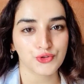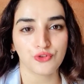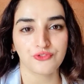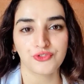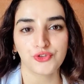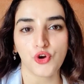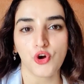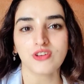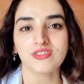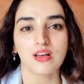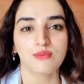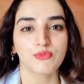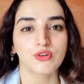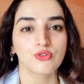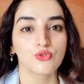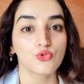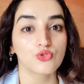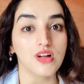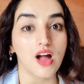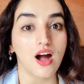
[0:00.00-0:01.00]
So if you're
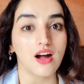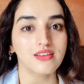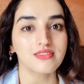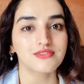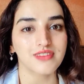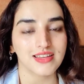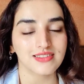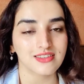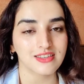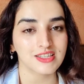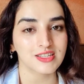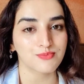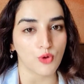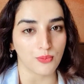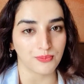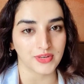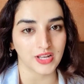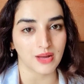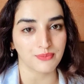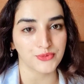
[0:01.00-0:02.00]
someone who can't
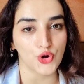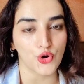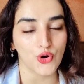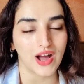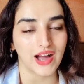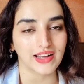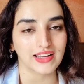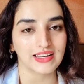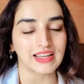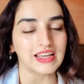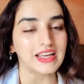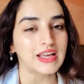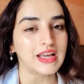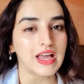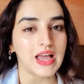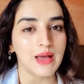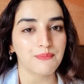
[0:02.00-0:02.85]
resist popping up your acne,